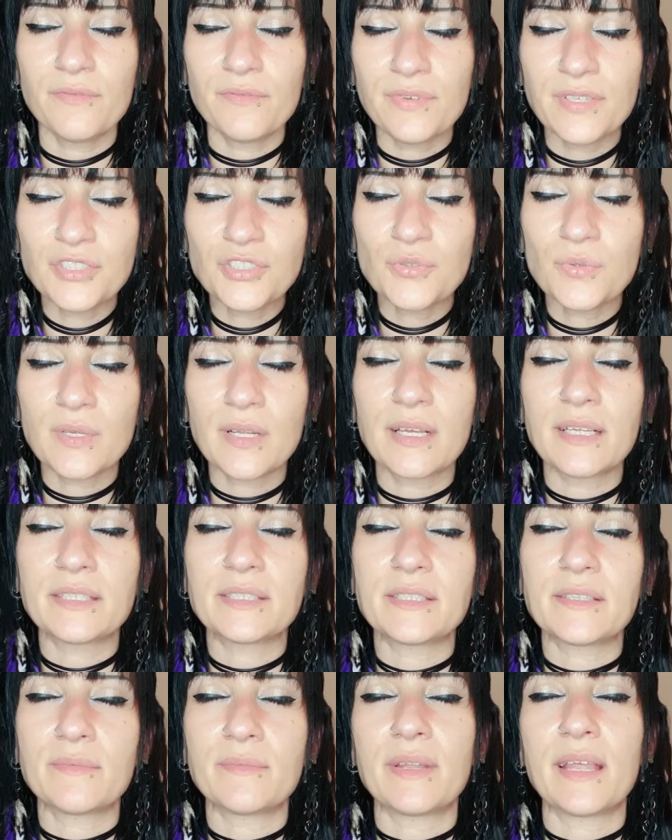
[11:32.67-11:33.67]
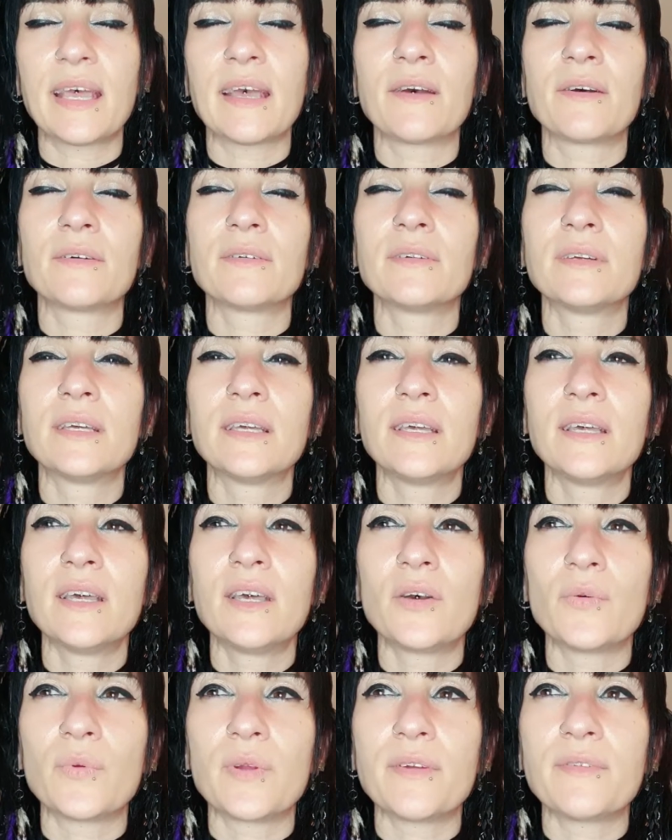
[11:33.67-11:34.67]
Visualize them now,
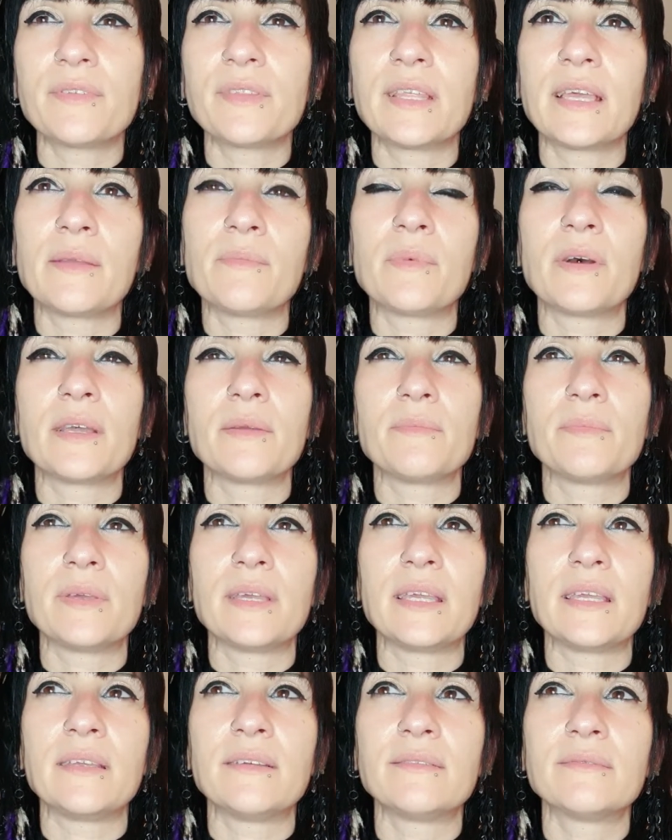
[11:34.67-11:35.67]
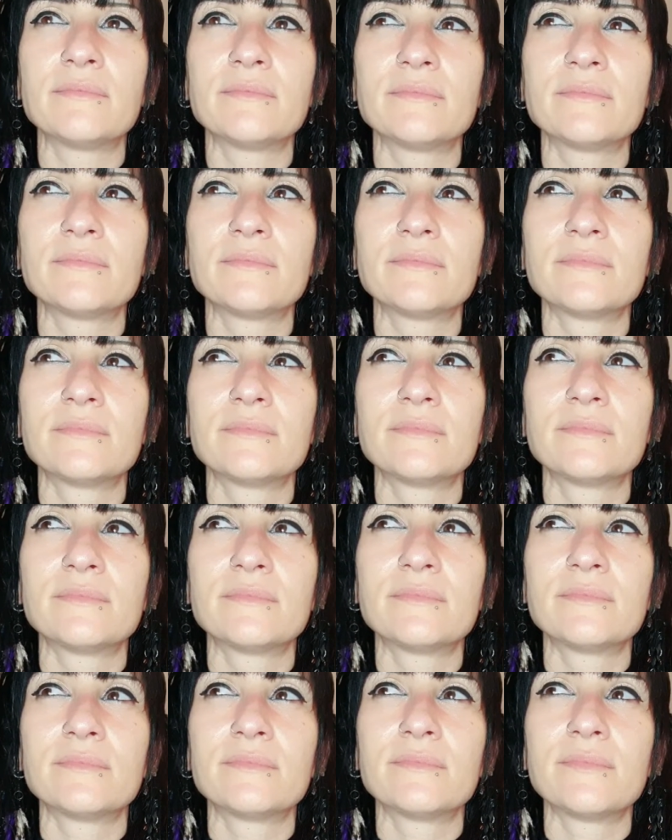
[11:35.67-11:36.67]
wherever they might be,
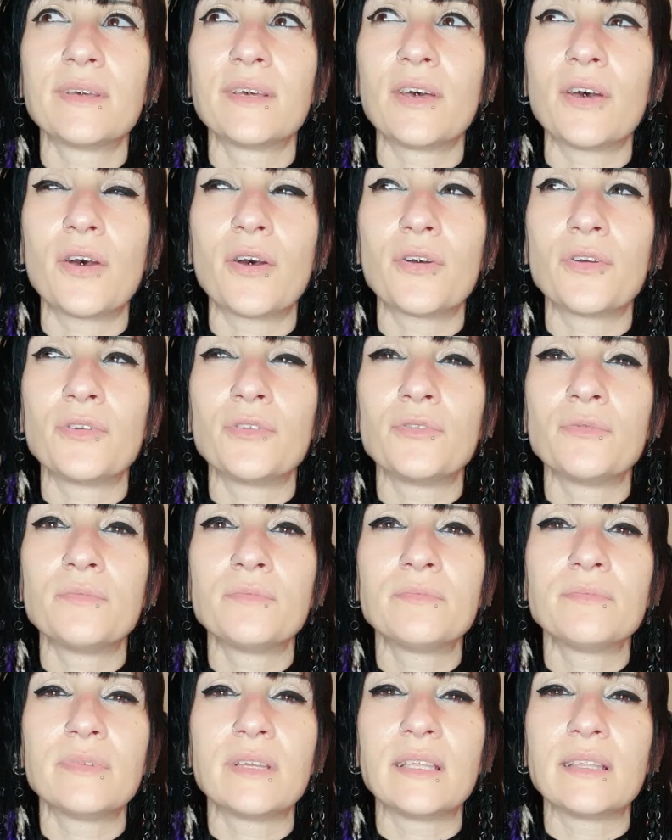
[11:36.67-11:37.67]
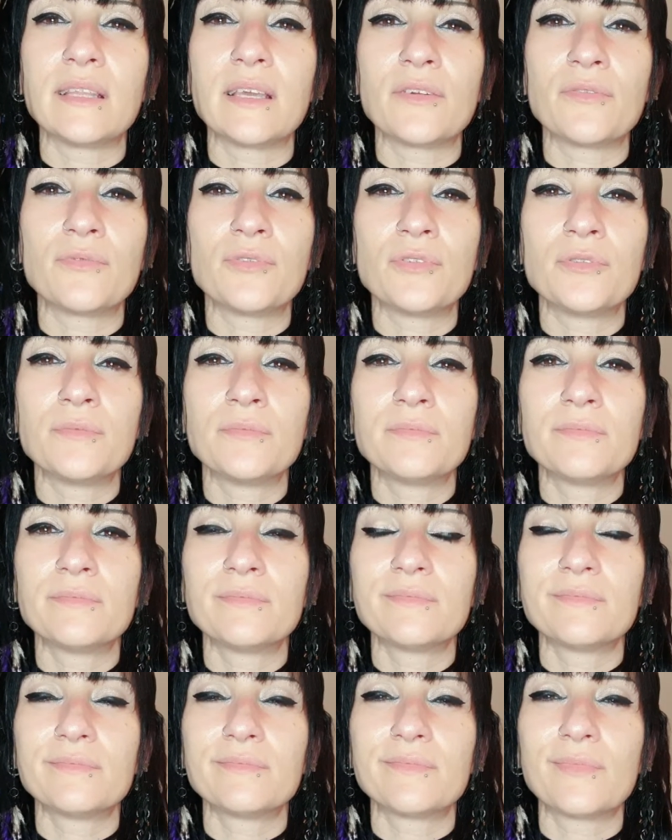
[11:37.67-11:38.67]
at home, in their
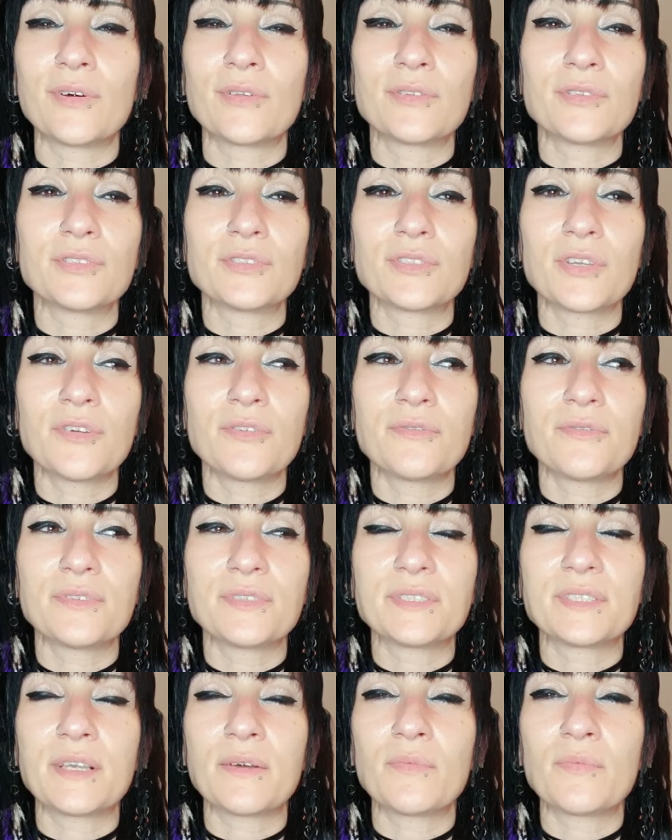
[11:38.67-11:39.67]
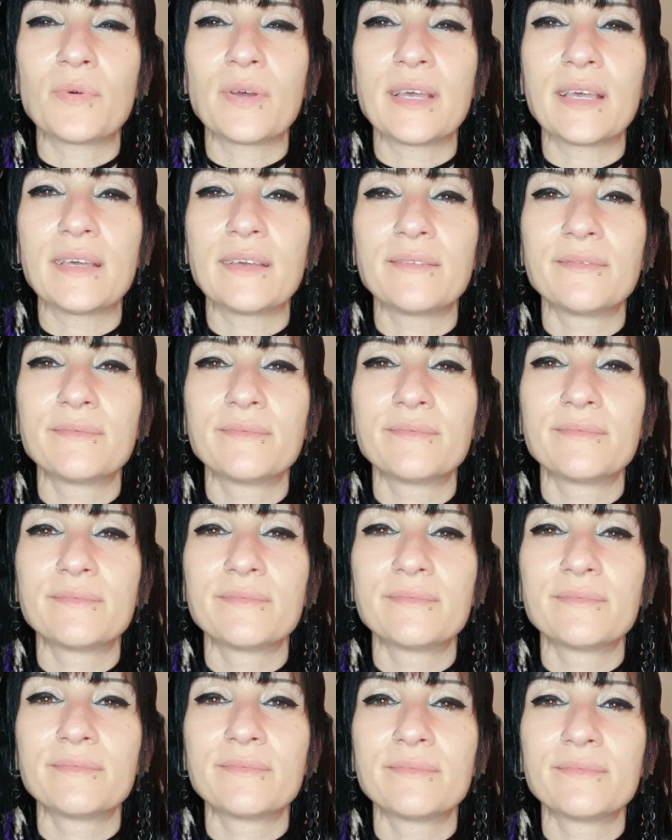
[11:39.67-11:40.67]
room, on the sofa somewhere,
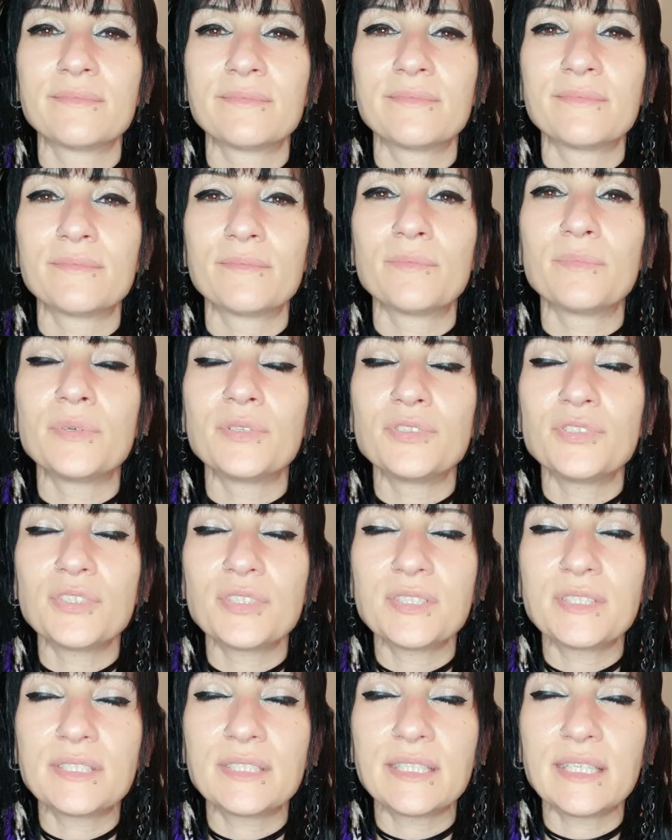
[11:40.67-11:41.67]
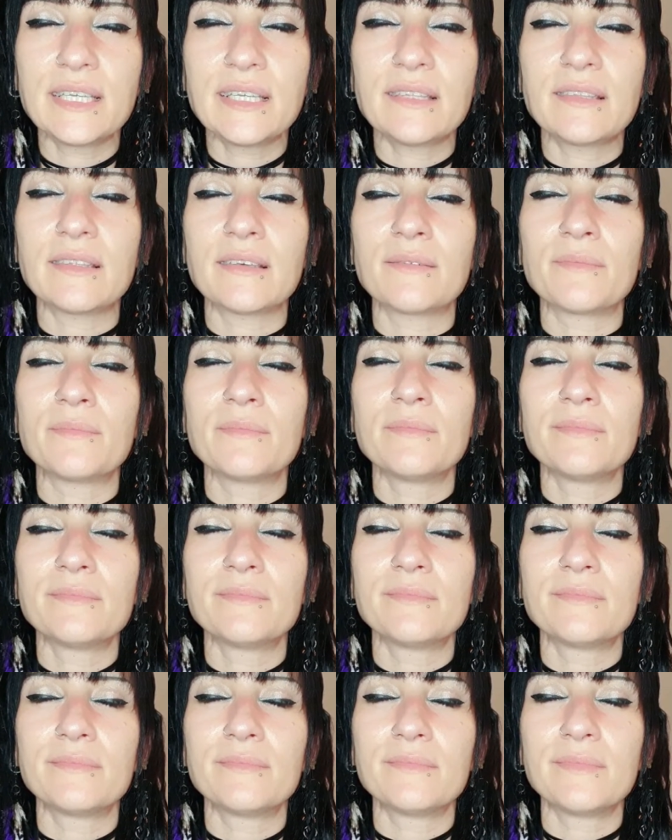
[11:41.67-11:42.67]
but just see them
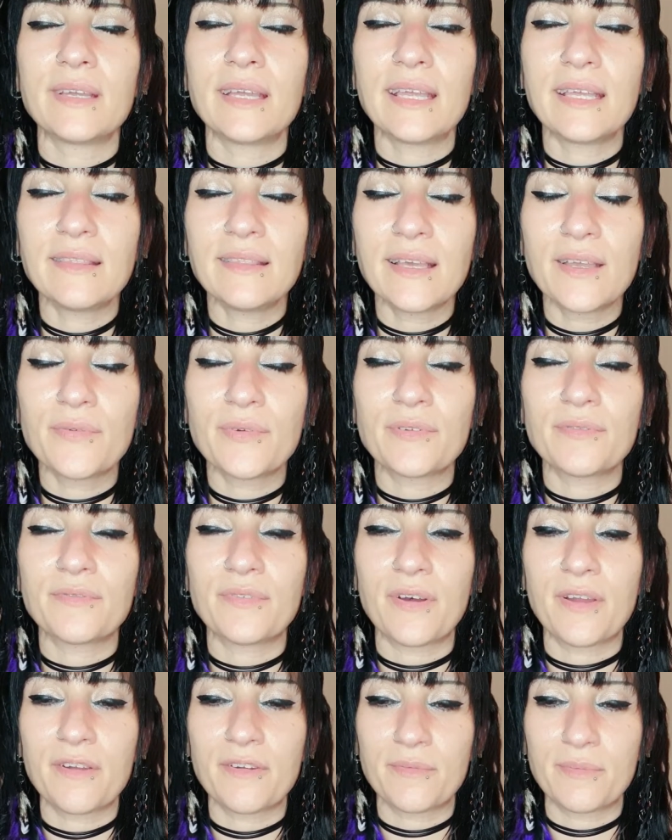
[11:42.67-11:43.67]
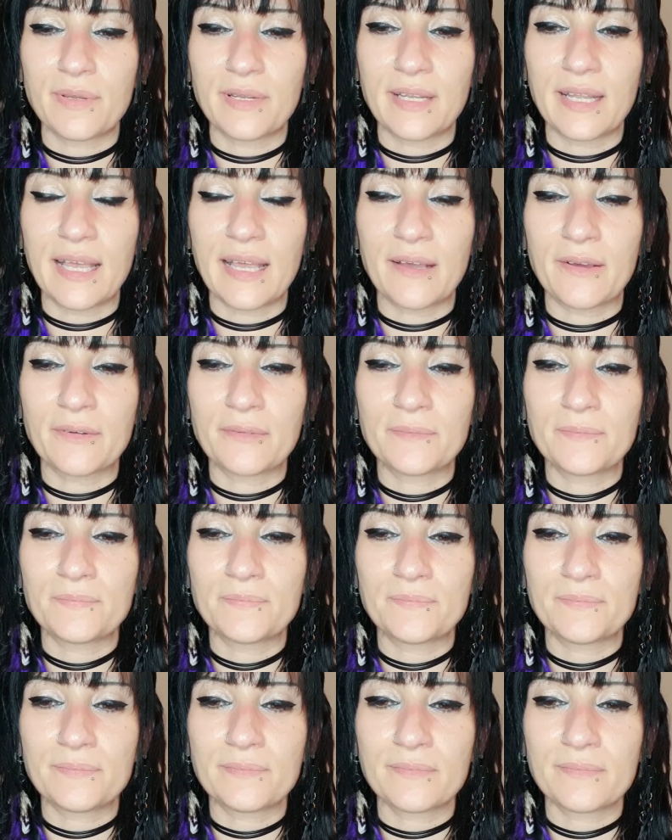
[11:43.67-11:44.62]
in their environment now